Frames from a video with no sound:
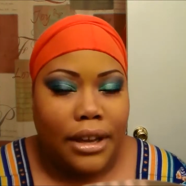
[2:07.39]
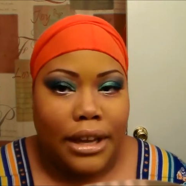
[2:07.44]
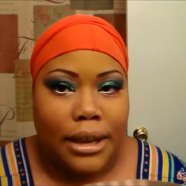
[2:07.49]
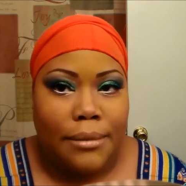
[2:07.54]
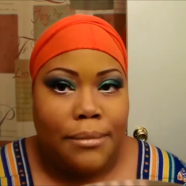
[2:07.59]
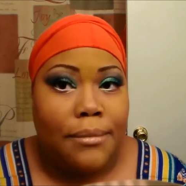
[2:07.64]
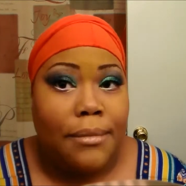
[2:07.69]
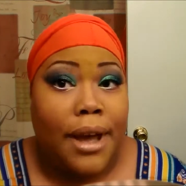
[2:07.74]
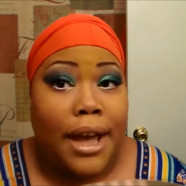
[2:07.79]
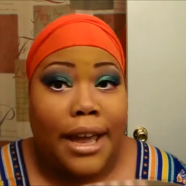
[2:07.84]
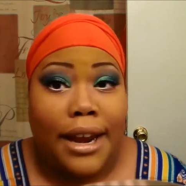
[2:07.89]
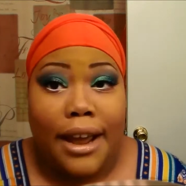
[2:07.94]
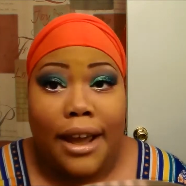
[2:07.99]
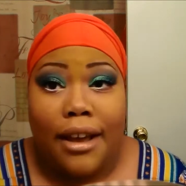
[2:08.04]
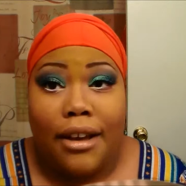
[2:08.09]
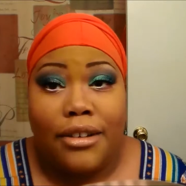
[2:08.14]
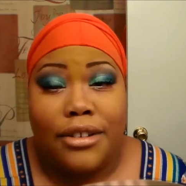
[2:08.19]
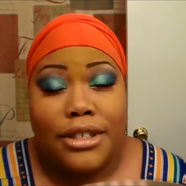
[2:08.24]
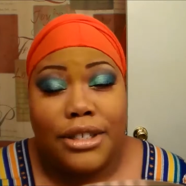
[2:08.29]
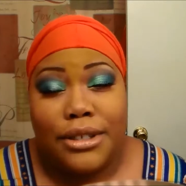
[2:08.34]
Keep in mind,
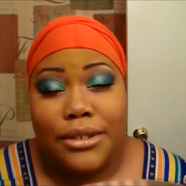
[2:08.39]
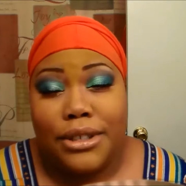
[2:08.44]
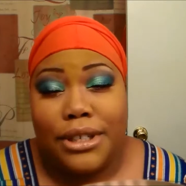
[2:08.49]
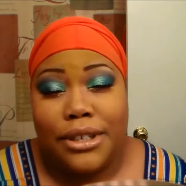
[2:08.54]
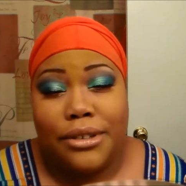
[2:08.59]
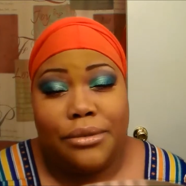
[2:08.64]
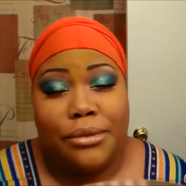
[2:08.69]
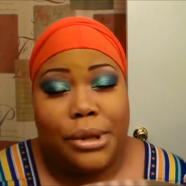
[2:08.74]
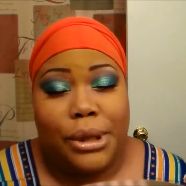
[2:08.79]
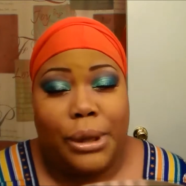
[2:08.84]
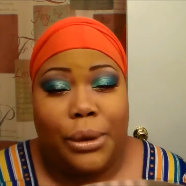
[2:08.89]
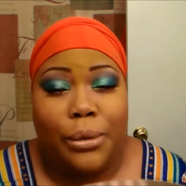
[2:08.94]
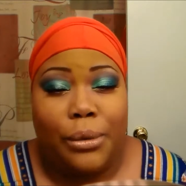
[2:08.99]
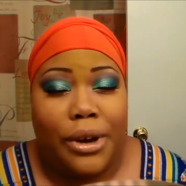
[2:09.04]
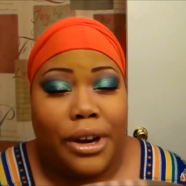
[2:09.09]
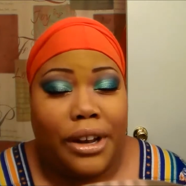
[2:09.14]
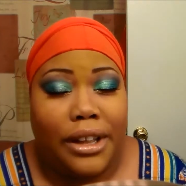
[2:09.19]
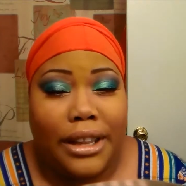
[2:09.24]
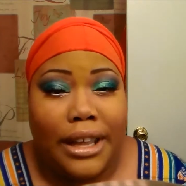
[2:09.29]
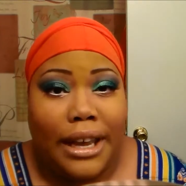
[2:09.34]
I also didn't really
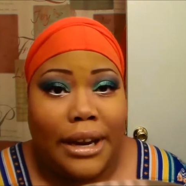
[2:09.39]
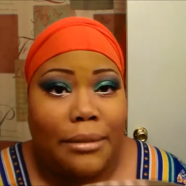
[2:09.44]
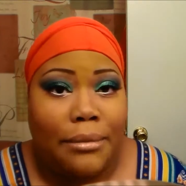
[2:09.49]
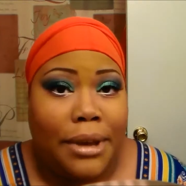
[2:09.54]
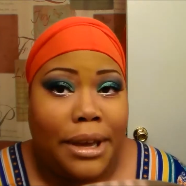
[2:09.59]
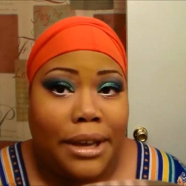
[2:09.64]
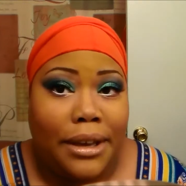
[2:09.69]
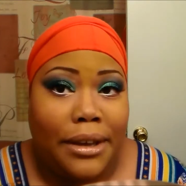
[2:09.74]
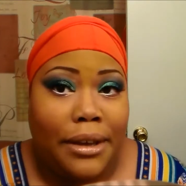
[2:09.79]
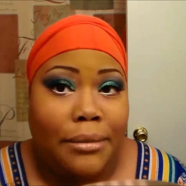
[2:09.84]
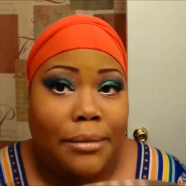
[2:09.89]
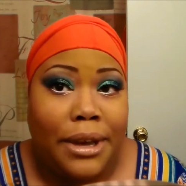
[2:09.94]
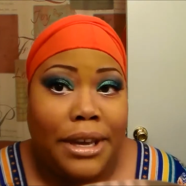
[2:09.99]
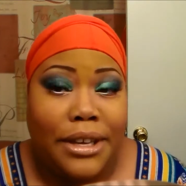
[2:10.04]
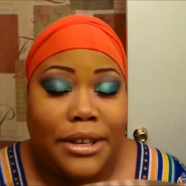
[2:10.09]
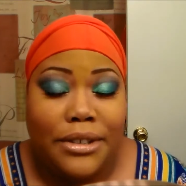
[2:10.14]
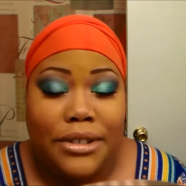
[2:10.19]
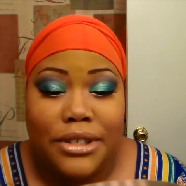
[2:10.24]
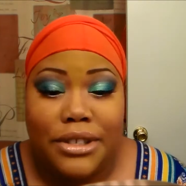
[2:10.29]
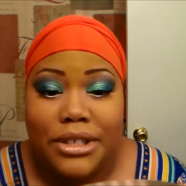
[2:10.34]
wear a lot of makeup. I
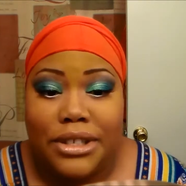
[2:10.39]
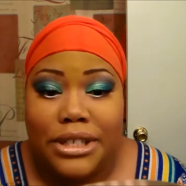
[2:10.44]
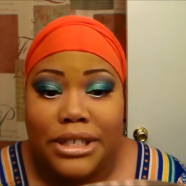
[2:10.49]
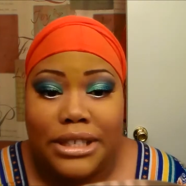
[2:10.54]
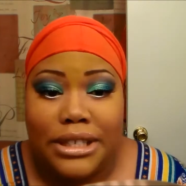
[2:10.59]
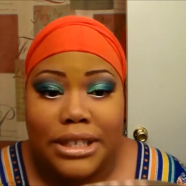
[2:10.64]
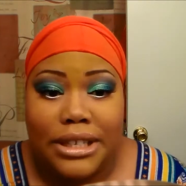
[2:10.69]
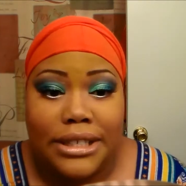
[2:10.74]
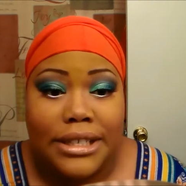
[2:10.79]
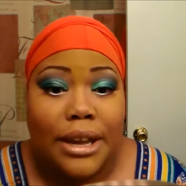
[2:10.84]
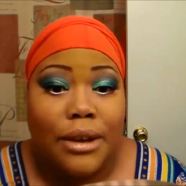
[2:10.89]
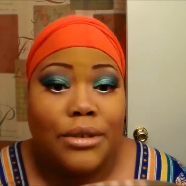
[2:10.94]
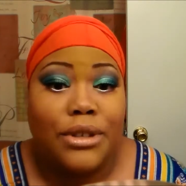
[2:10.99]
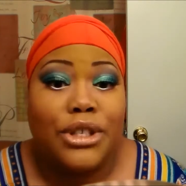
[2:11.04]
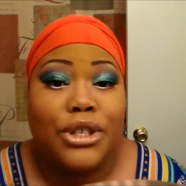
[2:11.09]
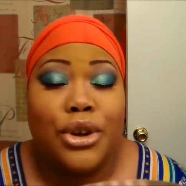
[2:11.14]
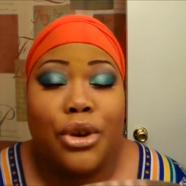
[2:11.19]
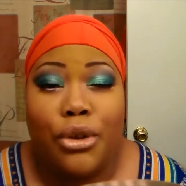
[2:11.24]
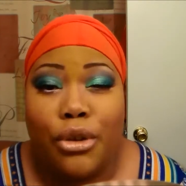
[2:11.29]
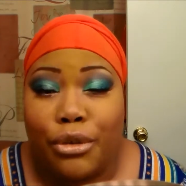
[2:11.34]
used to just, because I
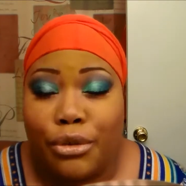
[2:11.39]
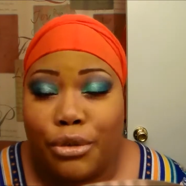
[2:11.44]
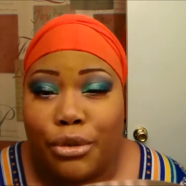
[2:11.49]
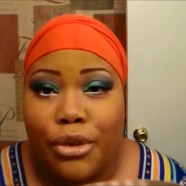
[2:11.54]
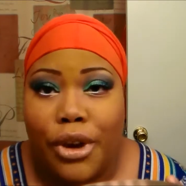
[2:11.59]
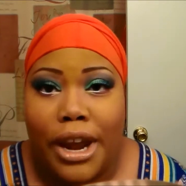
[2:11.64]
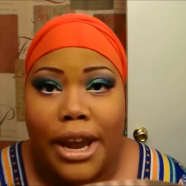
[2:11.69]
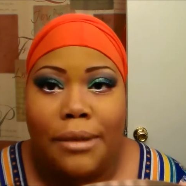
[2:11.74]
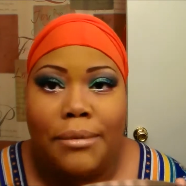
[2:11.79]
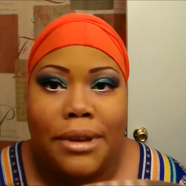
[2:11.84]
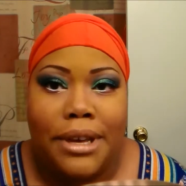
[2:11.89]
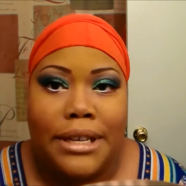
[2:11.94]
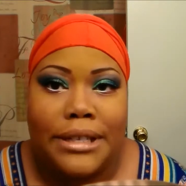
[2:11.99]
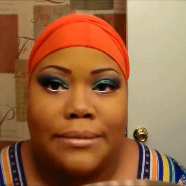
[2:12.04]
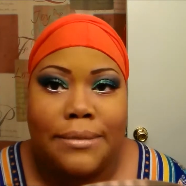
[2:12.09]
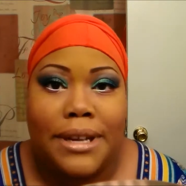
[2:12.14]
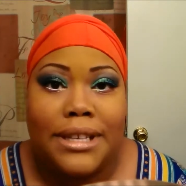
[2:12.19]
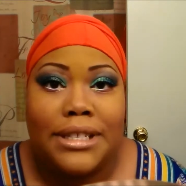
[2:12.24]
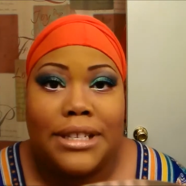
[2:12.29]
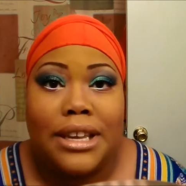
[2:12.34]
was so afraid,
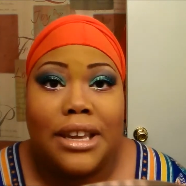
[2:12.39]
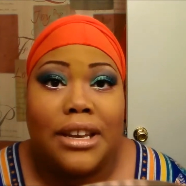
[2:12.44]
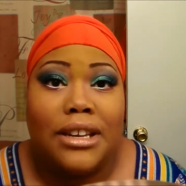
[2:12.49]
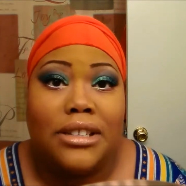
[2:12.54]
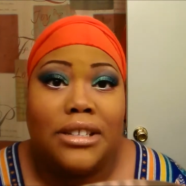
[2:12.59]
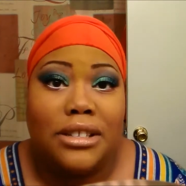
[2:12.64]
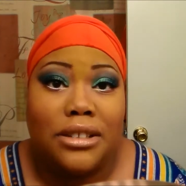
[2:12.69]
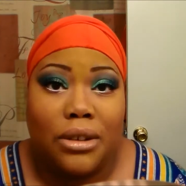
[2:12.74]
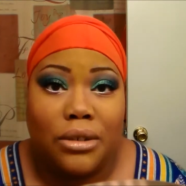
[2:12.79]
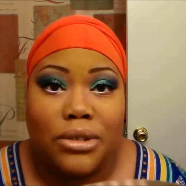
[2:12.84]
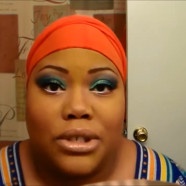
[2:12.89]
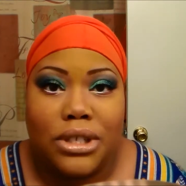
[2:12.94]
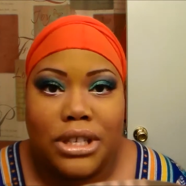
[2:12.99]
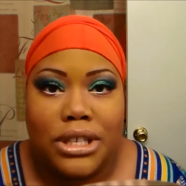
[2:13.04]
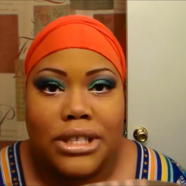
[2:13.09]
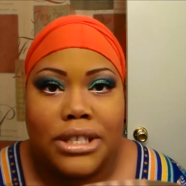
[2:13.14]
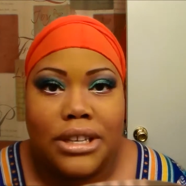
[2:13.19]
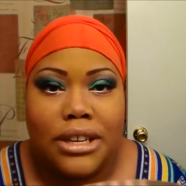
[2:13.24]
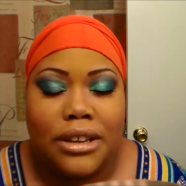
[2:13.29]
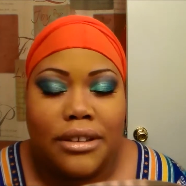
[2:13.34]
because my skin is so
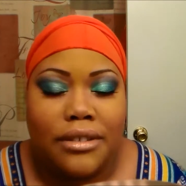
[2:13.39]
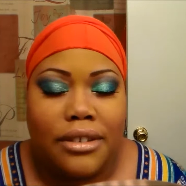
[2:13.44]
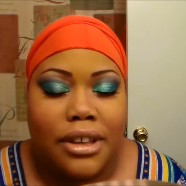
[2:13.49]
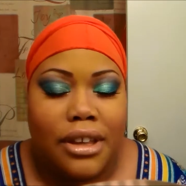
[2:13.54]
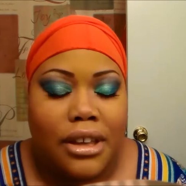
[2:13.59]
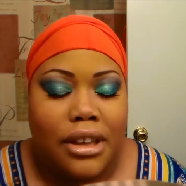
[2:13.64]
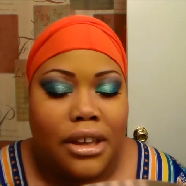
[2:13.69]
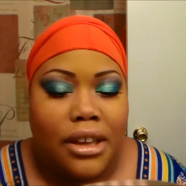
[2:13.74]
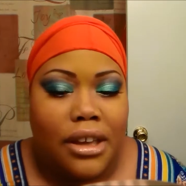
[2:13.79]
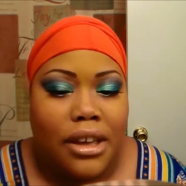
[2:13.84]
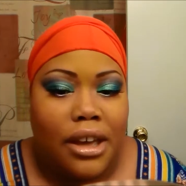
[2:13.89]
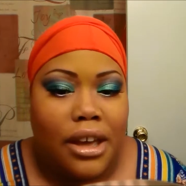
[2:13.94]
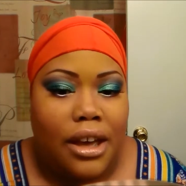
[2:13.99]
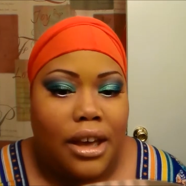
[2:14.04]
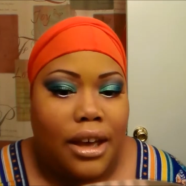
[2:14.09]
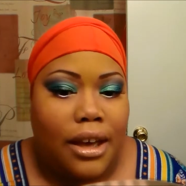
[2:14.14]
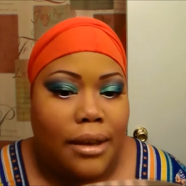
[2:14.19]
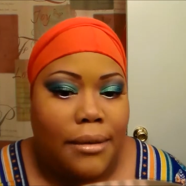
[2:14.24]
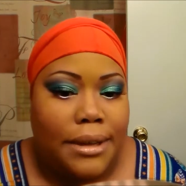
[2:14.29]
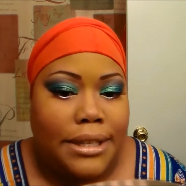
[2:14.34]
sensitive
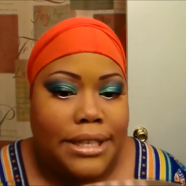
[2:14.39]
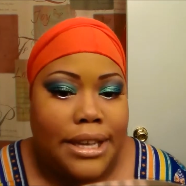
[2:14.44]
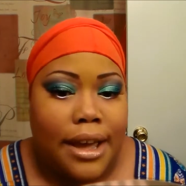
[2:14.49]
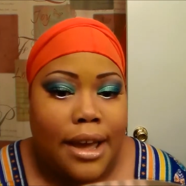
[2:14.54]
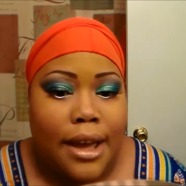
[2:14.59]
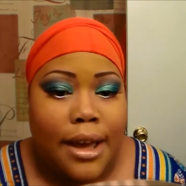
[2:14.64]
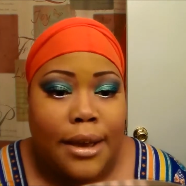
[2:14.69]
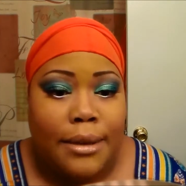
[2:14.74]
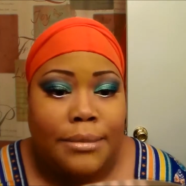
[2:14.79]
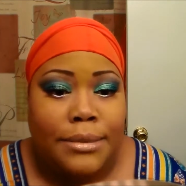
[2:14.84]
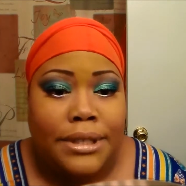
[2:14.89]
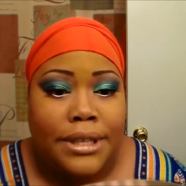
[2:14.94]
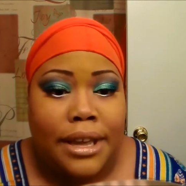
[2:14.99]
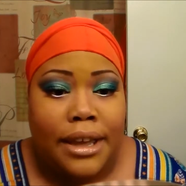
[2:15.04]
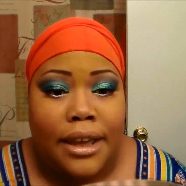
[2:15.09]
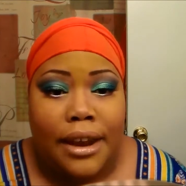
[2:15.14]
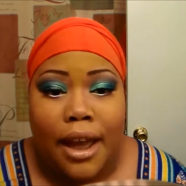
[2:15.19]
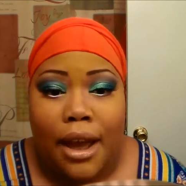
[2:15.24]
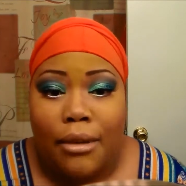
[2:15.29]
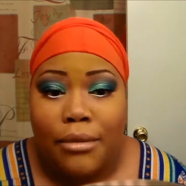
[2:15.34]
at times,
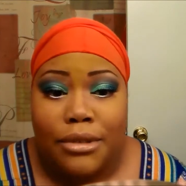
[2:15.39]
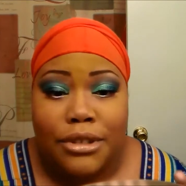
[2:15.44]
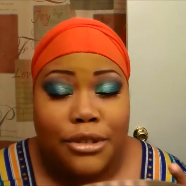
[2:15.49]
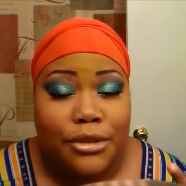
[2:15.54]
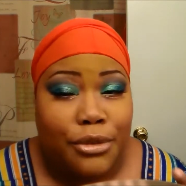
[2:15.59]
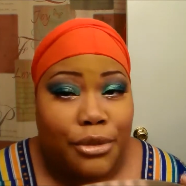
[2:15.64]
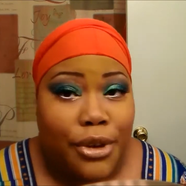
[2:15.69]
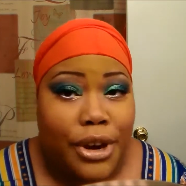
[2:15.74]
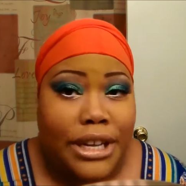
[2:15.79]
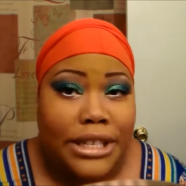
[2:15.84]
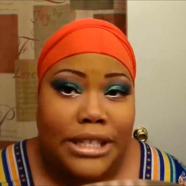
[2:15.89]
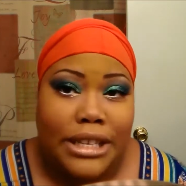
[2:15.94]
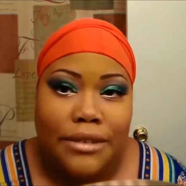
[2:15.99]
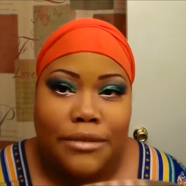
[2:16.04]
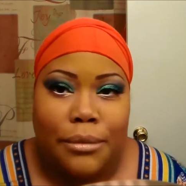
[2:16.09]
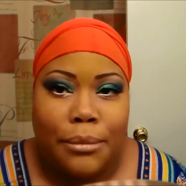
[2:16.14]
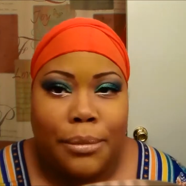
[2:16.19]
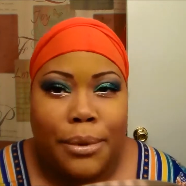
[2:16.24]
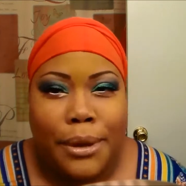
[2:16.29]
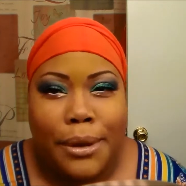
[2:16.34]
that I was afraid to
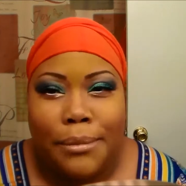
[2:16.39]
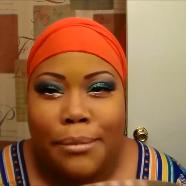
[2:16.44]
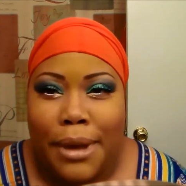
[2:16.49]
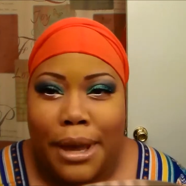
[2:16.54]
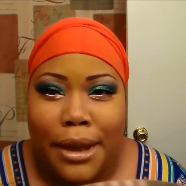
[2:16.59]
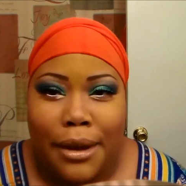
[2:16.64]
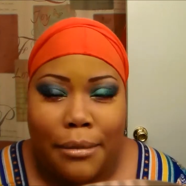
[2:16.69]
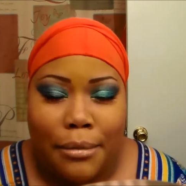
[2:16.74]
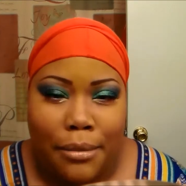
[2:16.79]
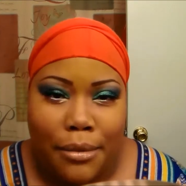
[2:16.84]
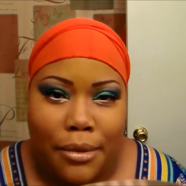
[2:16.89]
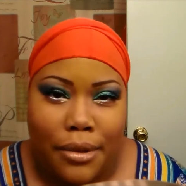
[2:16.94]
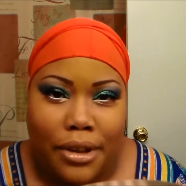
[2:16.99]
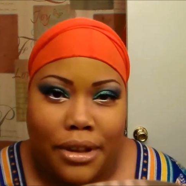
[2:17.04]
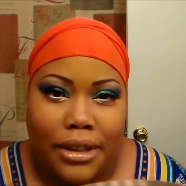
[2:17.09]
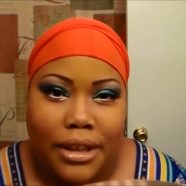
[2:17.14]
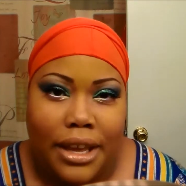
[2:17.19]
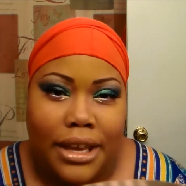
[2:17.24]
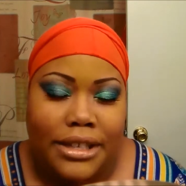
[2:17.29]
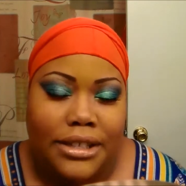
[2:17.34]
even put makeup
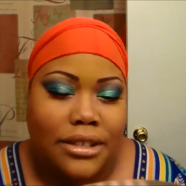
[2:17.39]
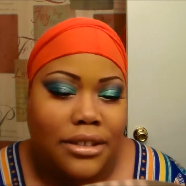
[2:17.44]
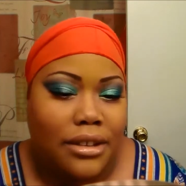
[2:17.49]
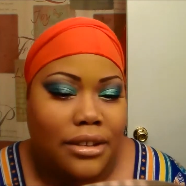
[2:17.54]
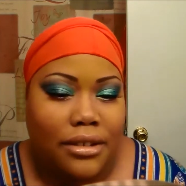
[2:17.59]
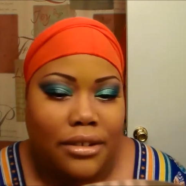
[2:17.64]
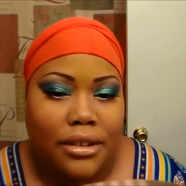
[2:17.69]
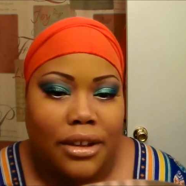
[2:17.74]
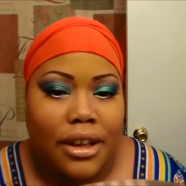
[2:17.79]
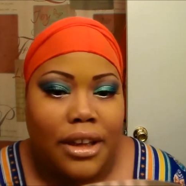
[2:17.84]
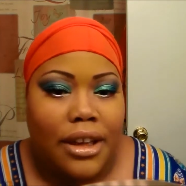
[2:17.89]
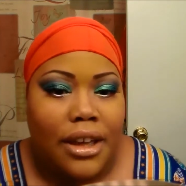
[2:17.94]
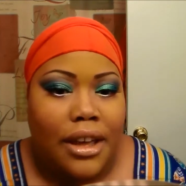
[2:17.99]
on, like so.